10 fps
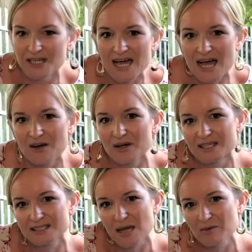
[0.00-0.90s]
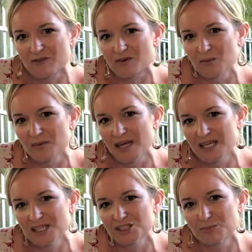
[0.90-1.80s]
now it's coming from
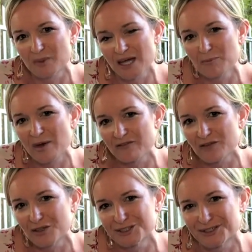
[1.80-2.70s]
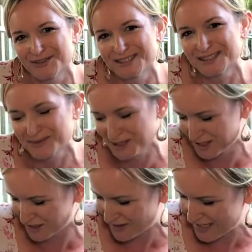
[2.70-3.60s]
1 inch above her shoulders, which
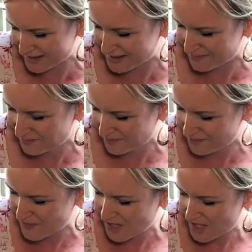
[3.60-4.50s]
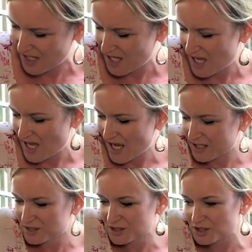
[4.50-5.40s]
is right.
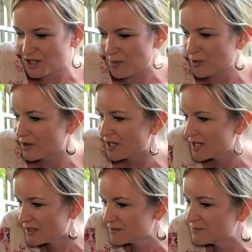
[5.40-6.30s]
And to strap her in,